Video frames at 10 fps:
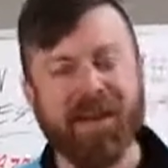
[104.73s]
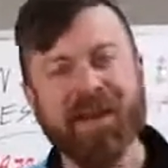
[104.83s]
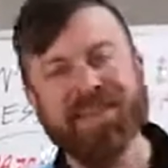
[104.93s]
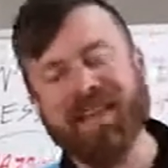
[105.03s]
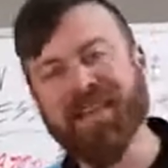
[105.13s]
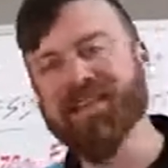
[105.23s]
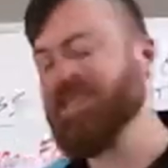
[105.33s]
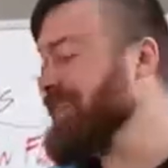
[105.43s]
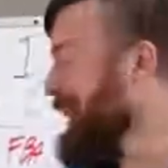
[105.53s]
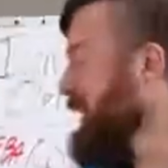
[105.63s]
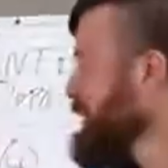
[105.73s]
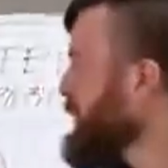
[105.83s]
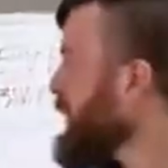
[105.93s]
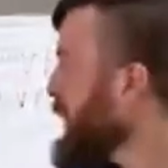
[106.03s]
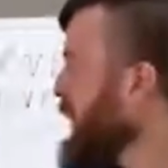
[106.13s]
That's insane
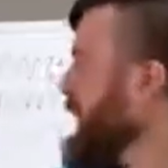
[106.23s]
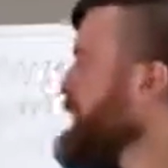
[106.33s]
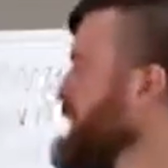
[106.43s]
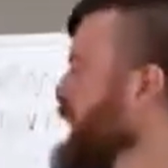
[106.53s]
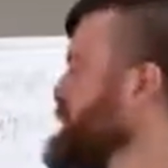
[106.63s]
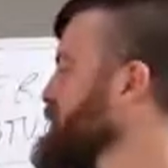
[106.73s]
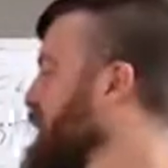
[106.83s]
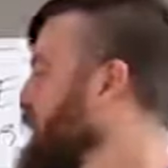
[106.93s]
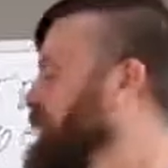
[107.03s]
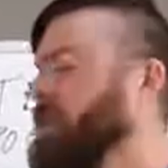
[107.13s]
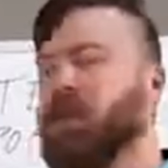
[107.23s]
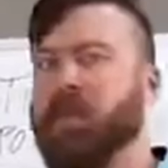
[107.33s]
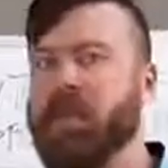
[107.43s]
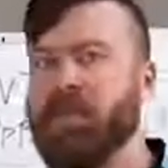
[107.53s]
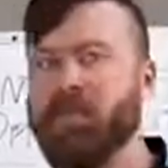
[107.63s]
and Amazon
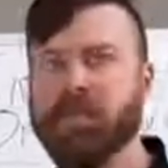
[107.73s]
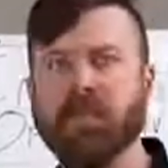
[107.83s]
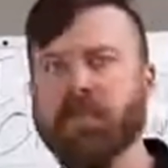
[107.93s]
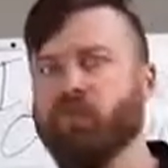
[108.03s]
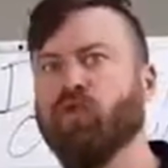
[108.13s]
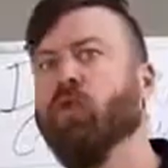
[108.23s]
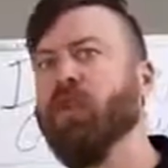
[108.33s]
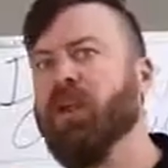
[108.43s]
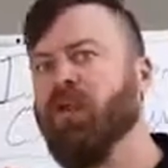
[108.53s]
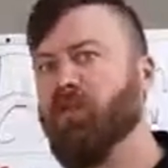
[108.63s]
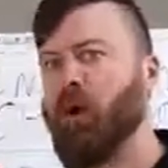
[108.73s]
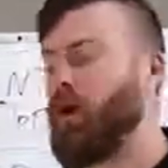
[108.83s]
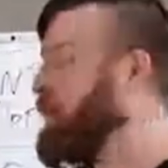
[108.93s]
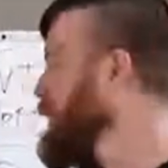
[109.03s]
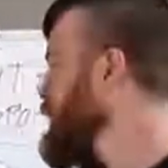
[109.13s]
is ruling the
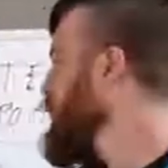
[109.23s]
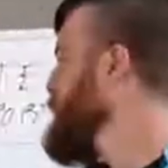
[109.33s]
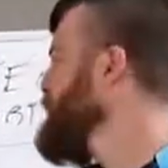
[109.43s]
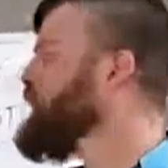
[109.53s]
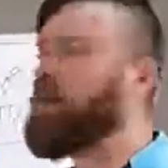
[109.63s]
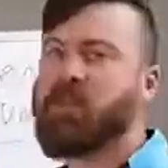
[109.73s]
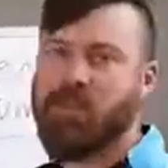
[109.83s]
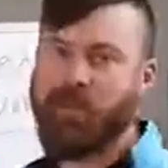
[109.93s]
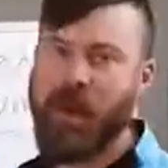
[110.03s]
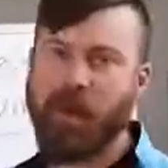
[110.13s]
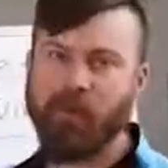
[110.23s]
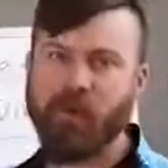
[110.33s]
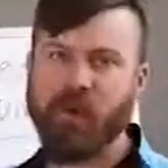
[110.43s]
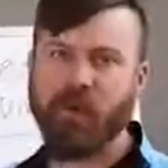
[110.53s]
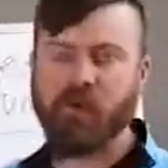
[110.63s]
market because of that
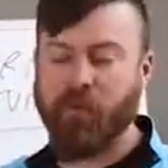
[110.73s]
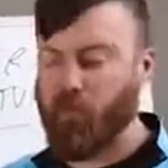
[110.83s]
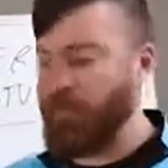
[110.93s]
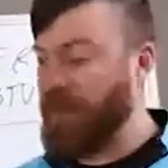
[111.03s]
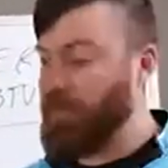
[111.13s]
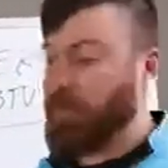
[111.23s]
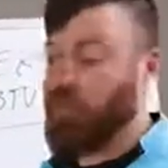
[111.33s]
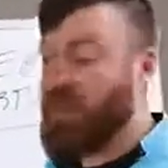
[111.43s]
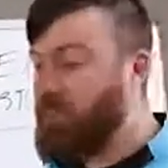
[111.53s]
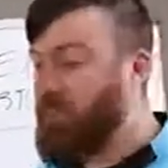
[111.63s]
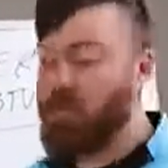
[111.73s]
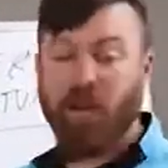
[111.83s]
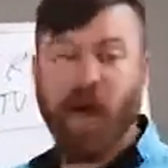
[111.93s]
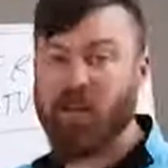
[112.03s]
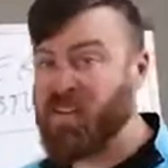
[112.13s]
and you're covered by their refund
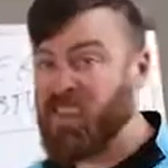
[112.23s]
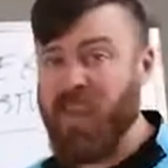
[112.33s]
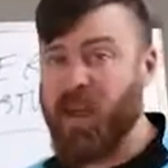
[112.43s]
policies,